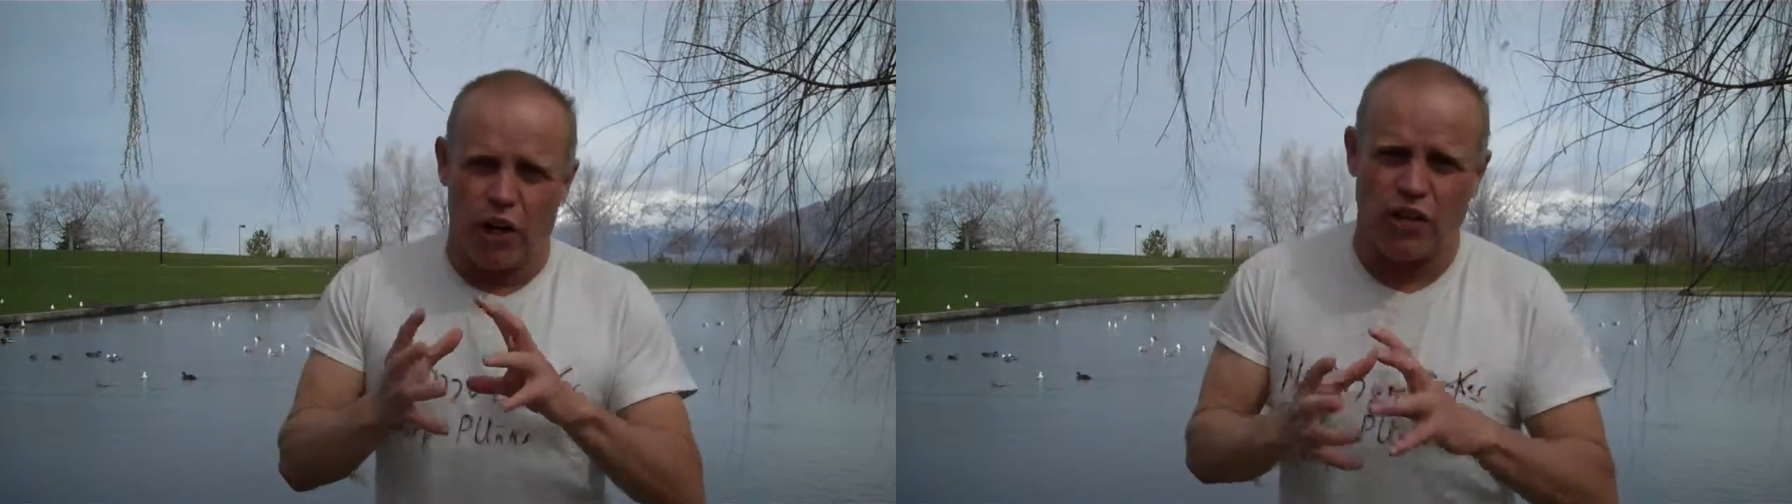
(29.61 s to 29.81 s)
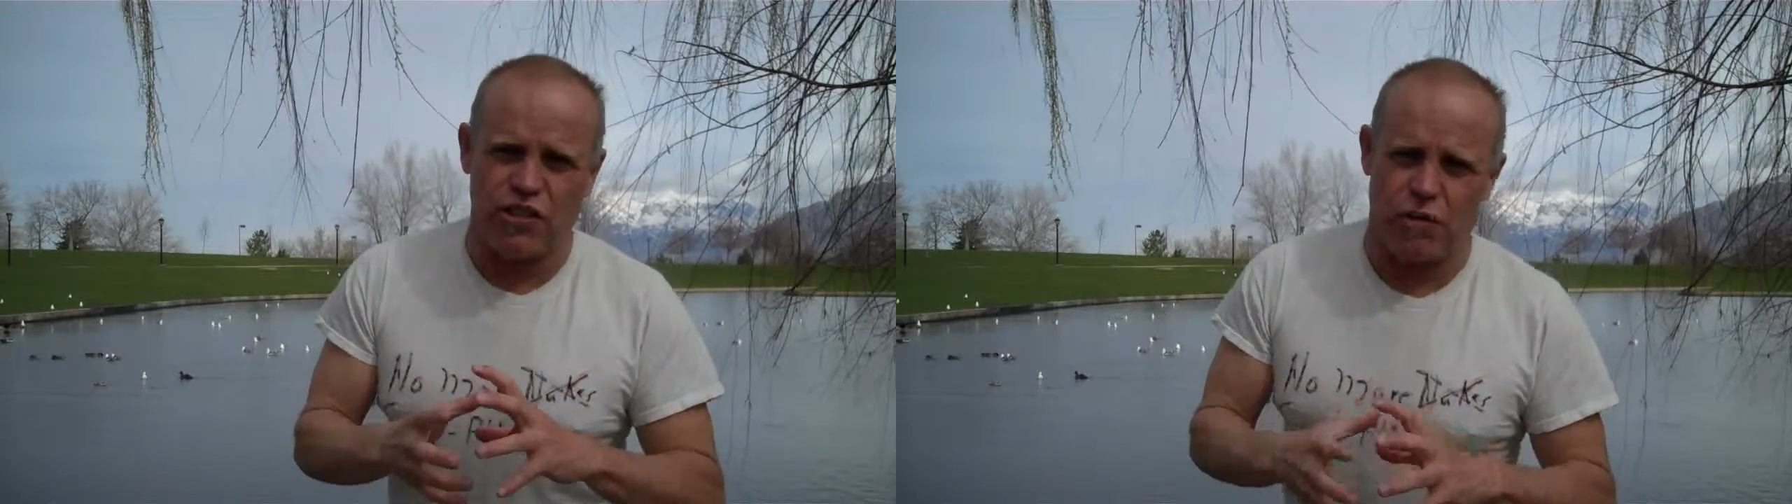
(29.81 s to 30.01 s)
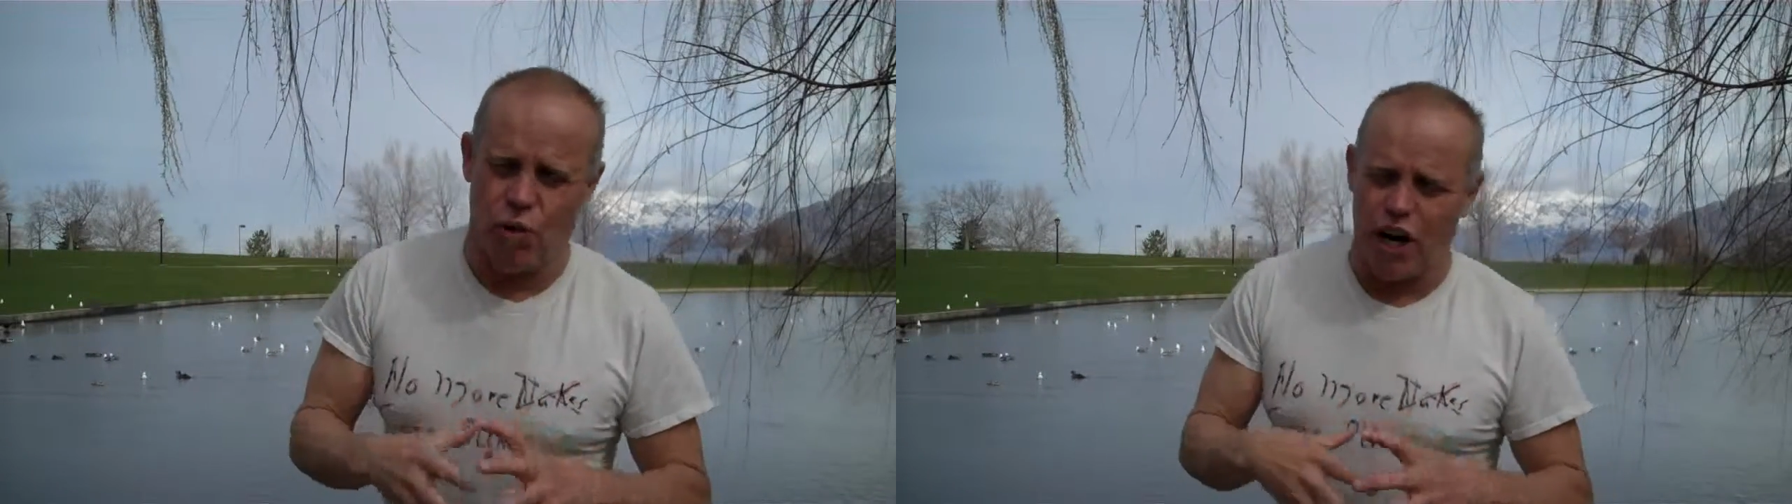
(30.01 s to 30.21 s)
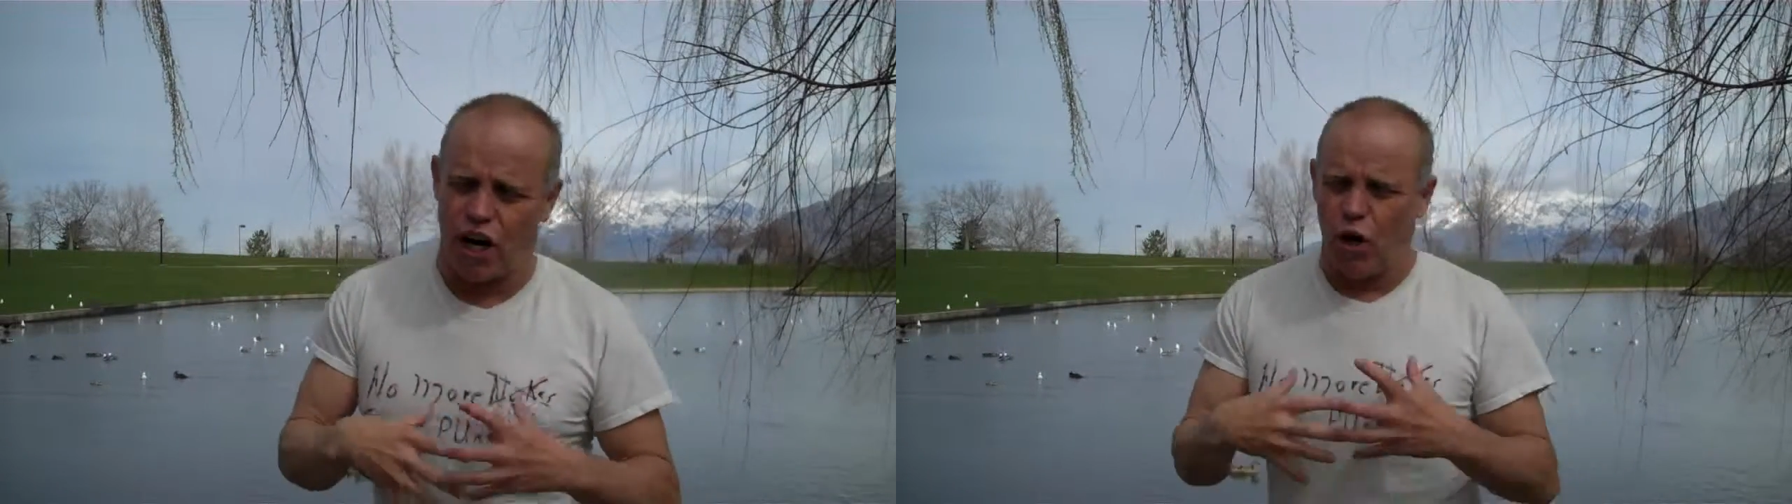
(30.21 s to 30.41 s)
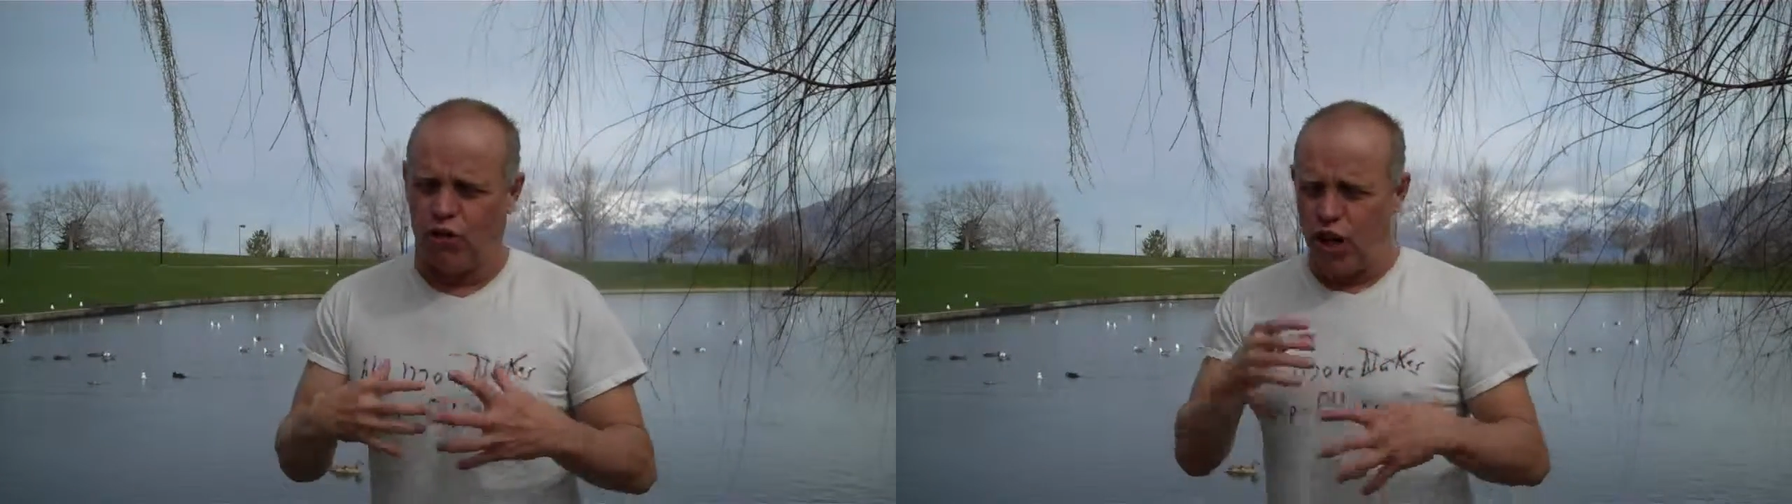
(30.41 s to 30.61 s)
works and
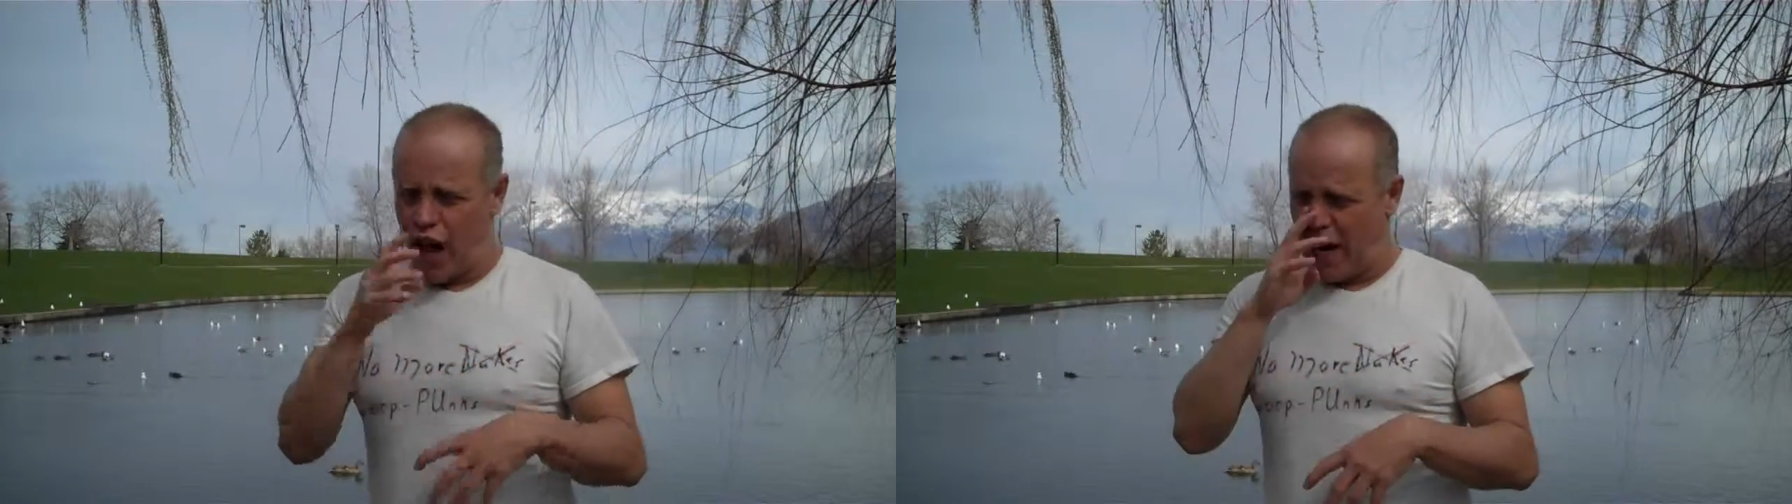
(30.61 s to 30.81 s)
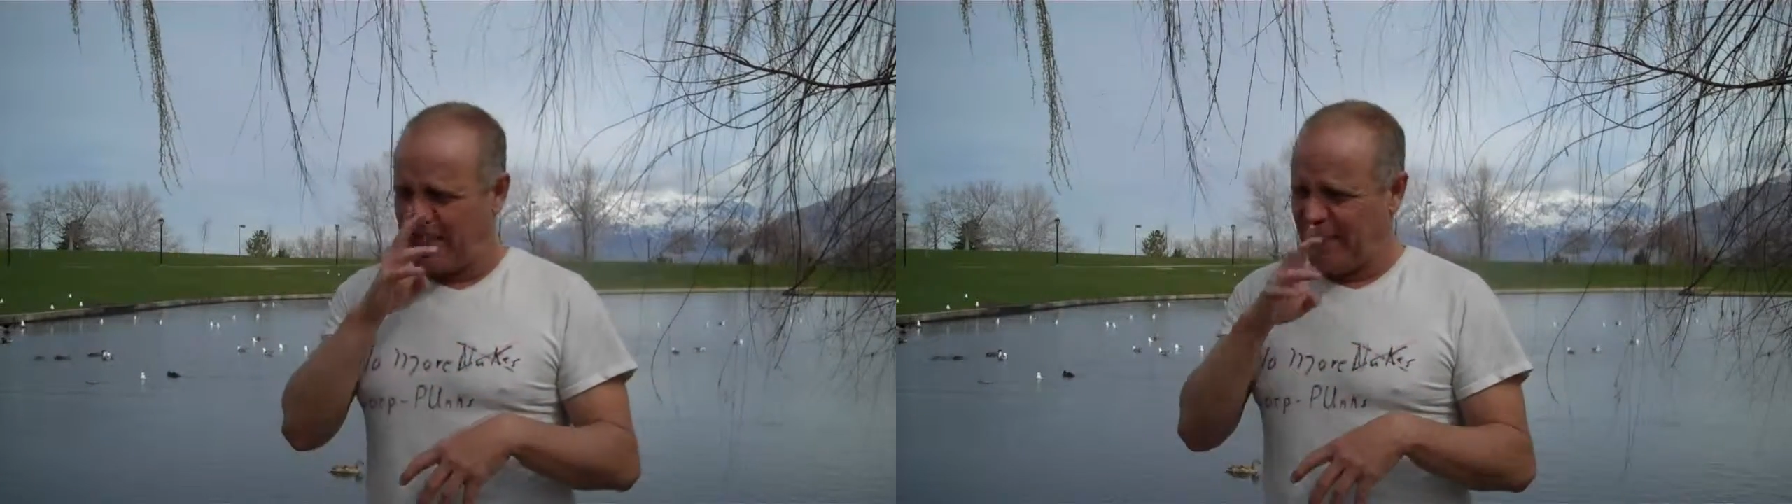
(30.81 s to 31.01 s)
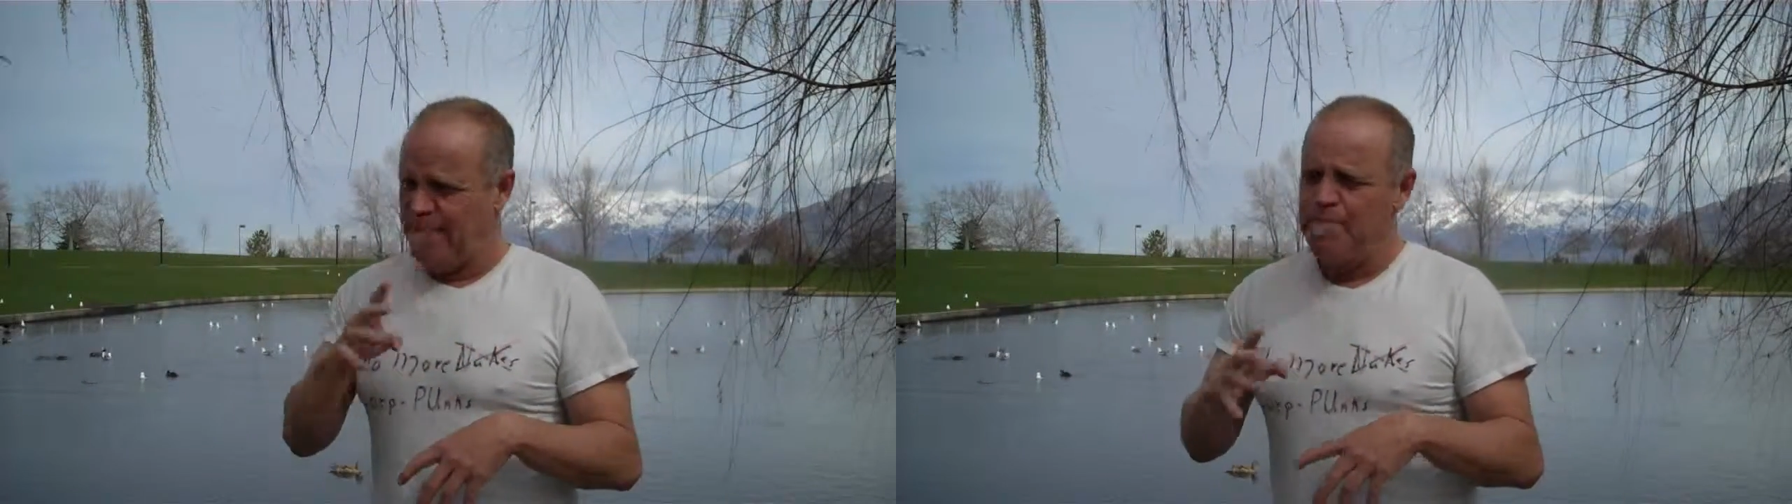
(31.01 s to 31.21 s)
what goes on.